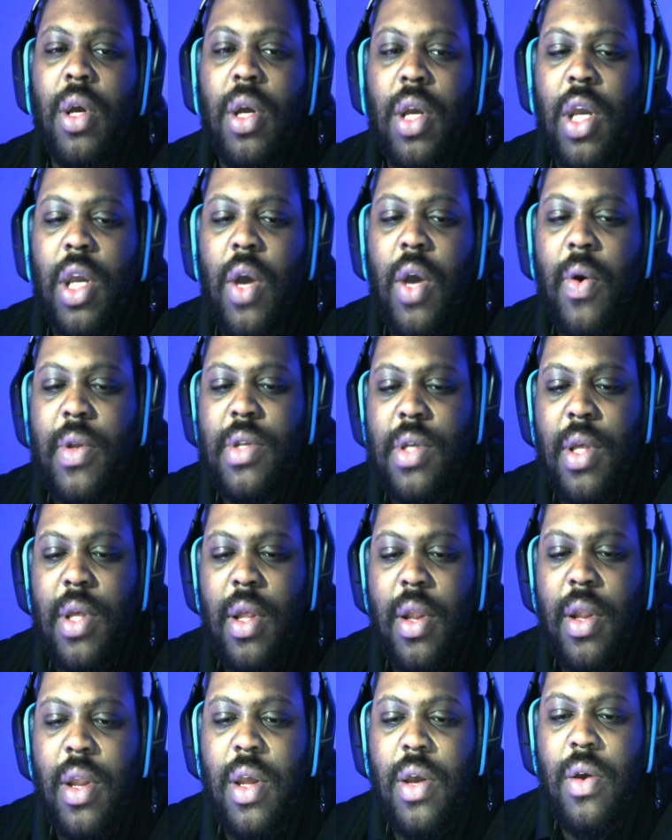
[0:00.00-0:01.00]
going to
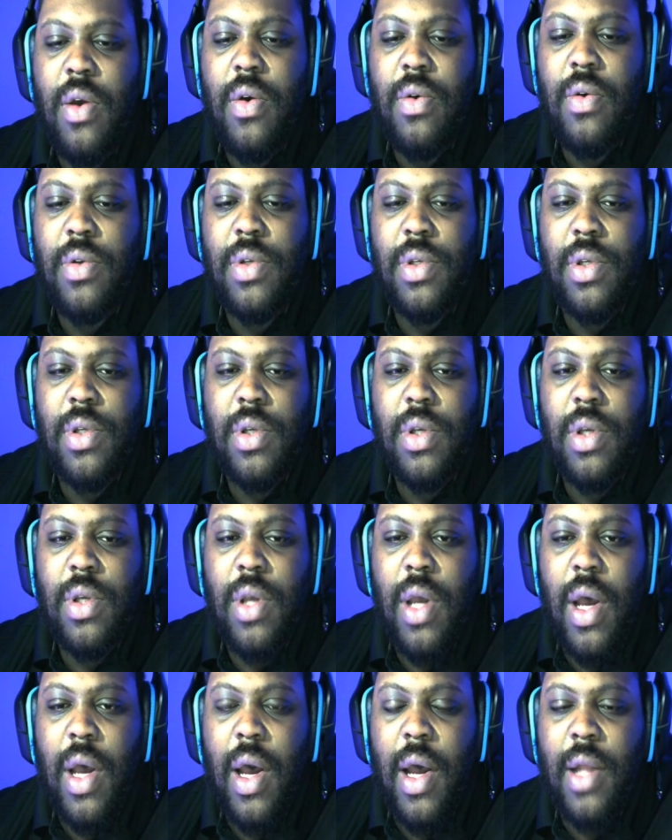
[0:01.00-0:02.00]
the news.
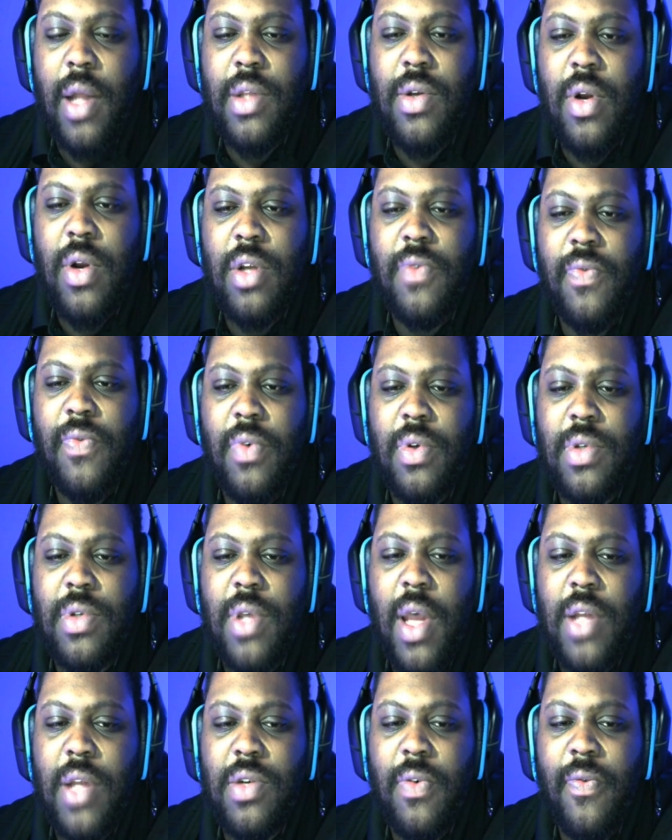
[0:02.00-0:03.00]
Uh, Taronis Fuels
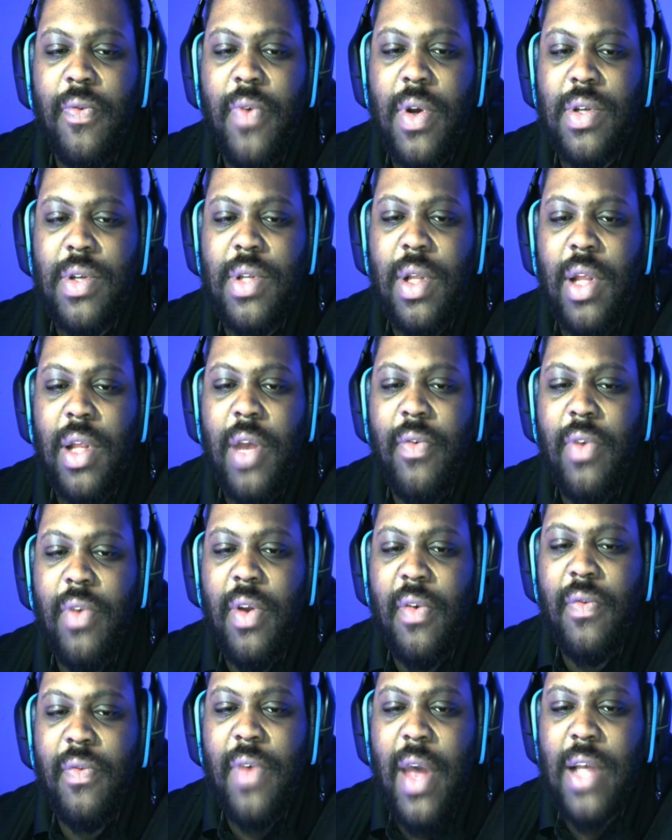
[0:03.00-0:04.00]
scheduled first
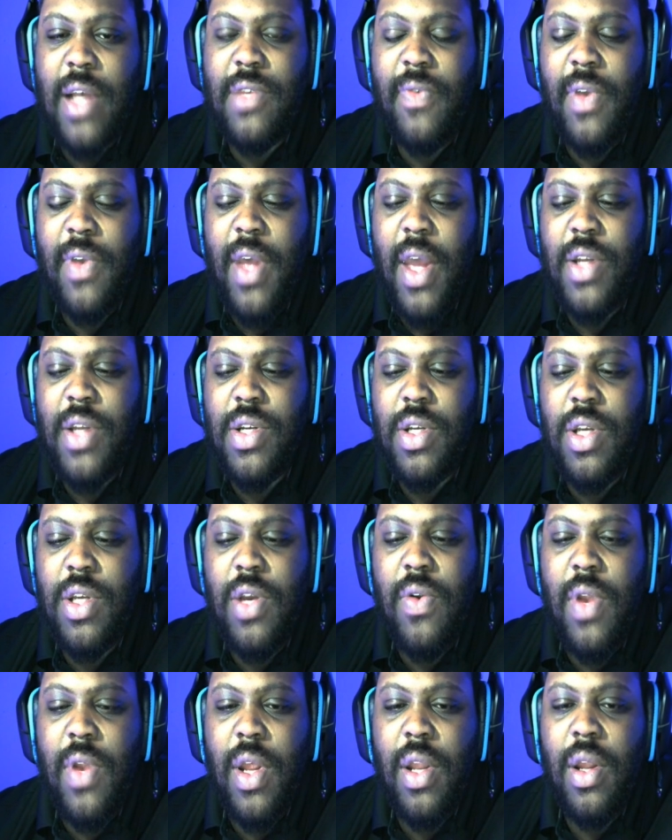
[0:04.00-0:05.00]
delivery of gasification
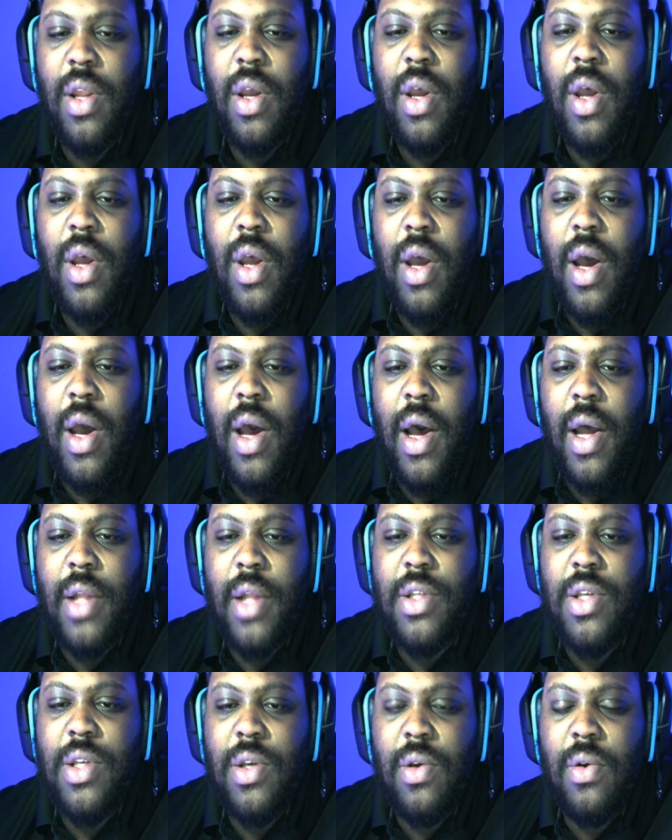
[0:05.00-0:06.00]
unit
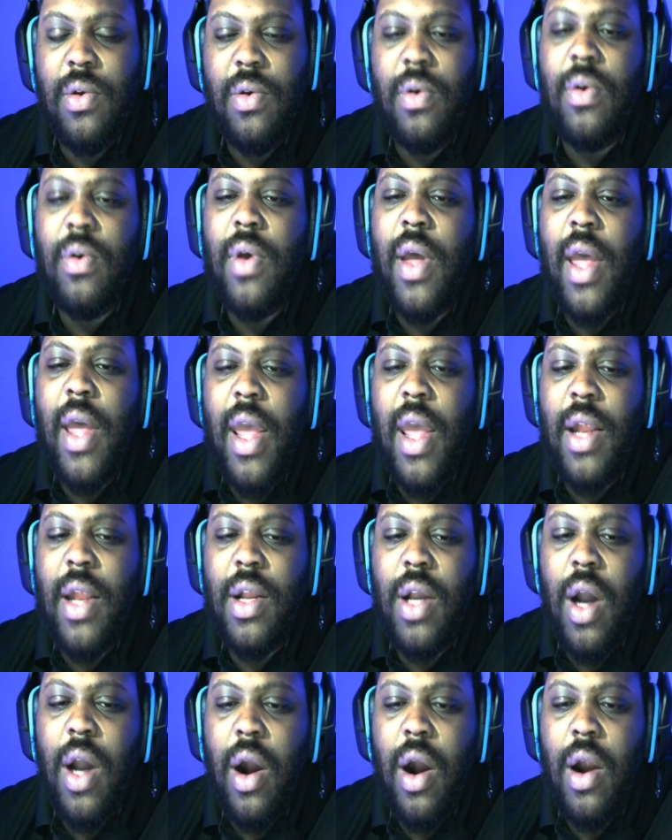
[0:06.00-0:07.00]
uh, to
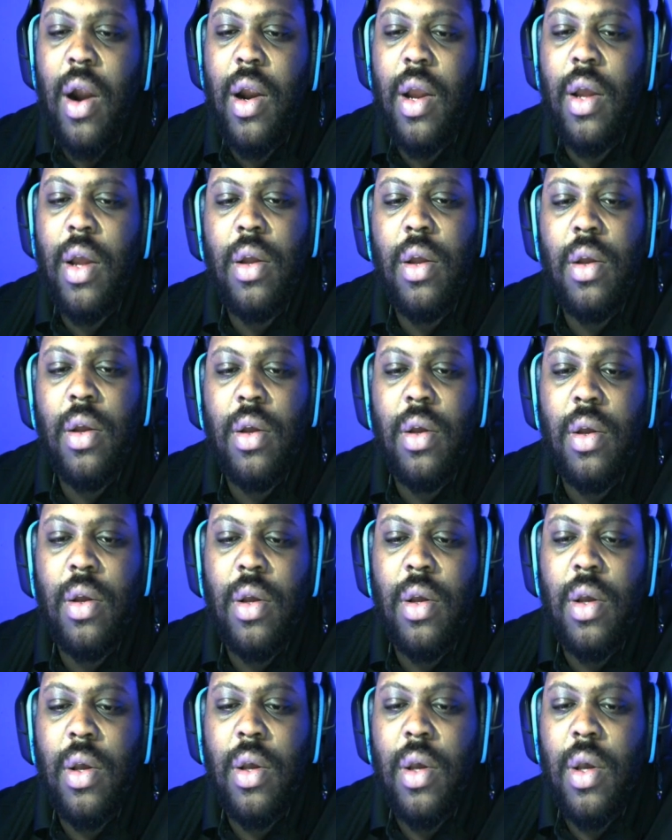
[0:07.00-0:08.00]
Ankara.
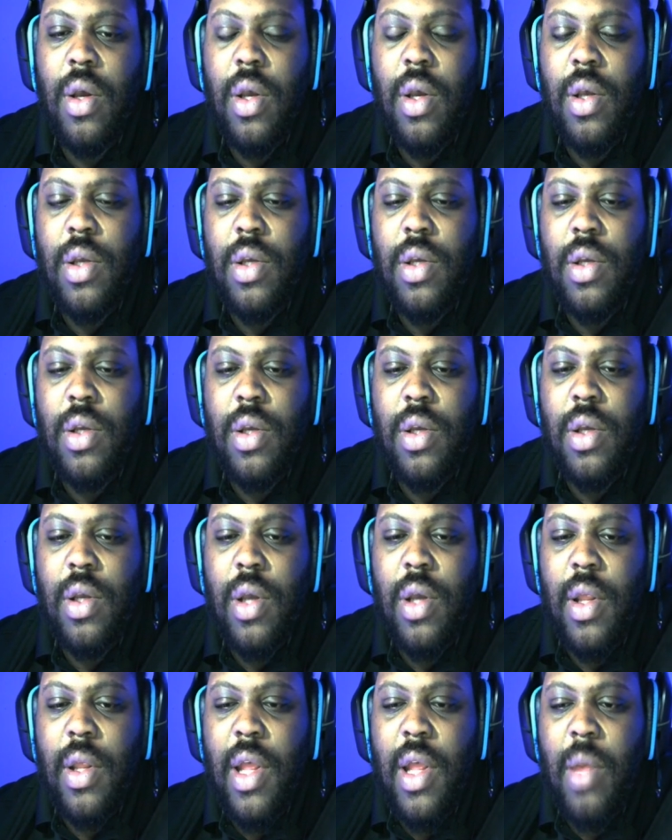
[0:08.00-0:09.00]

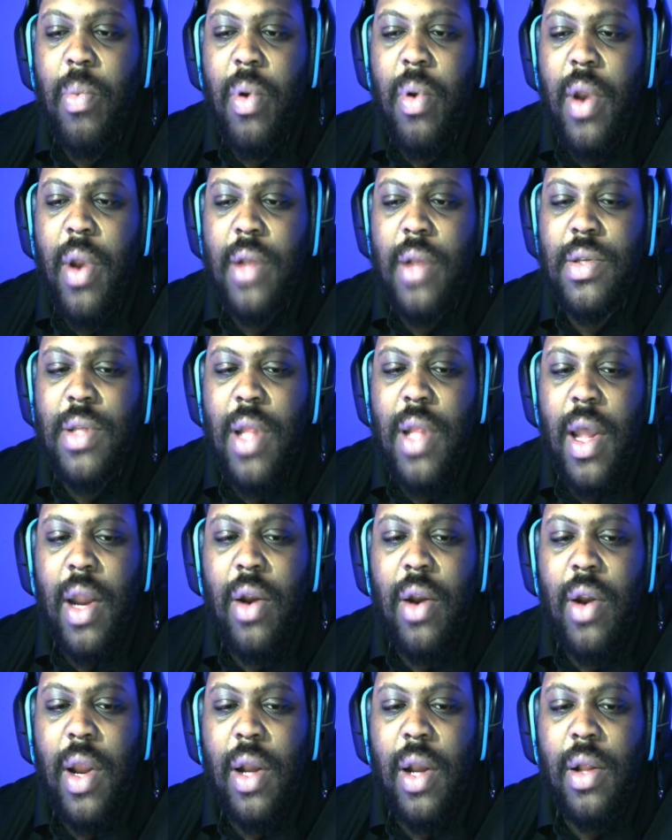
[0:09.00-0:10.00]
I think I'm pronouncing
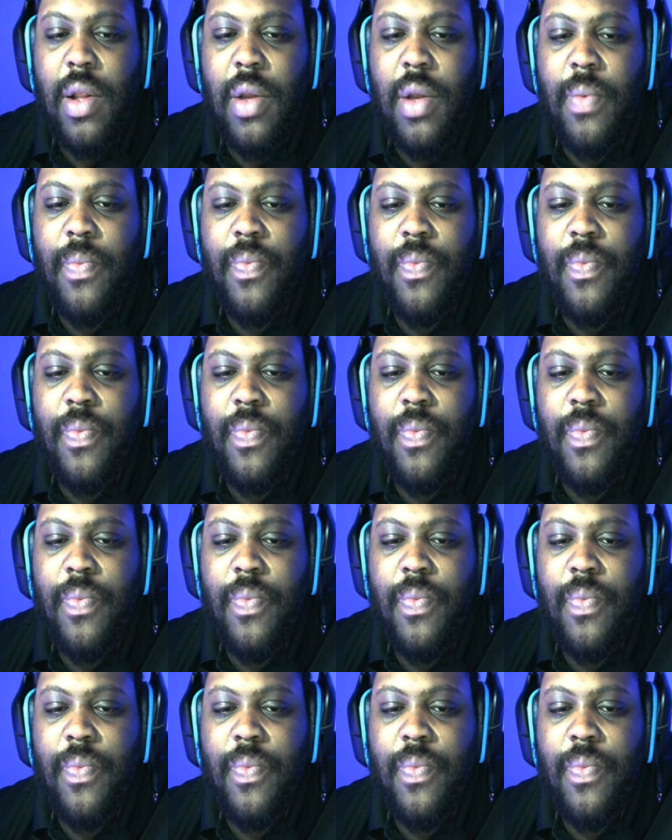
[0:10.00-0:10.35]
that correctly.